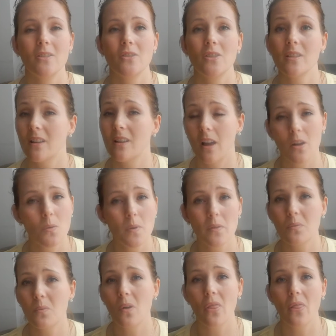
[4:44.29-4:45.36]
just go
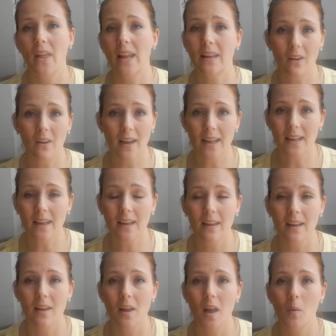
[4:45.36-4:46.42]
with what they like.
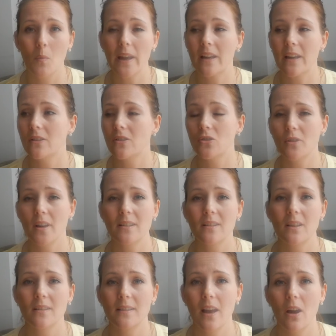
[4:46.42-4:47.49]
We can stress
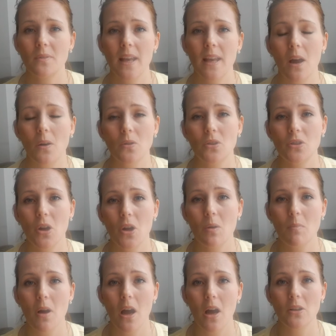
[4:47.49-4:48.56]
ourselves out so
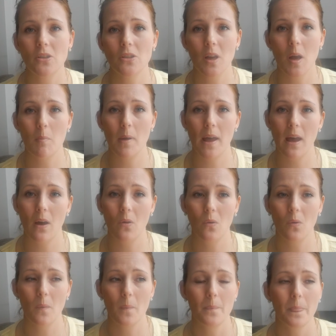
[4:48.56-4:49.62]
much
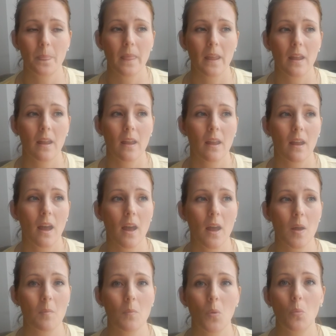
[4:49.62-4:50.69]
about
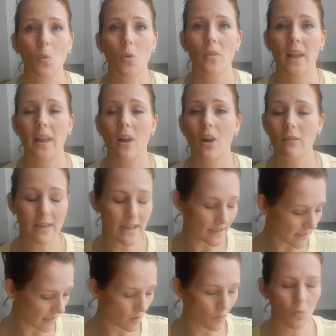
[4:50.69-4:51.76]
what they are
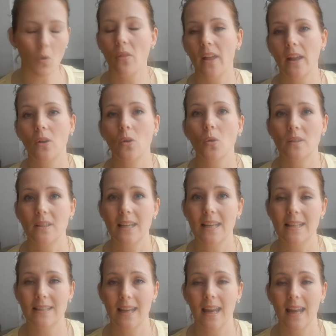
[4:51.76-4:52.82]
eating and what they're not
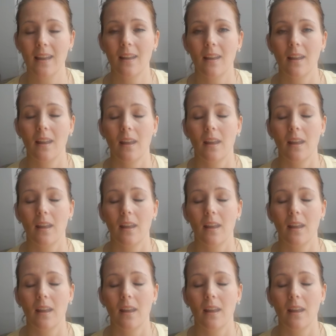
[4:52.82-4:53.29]
eating,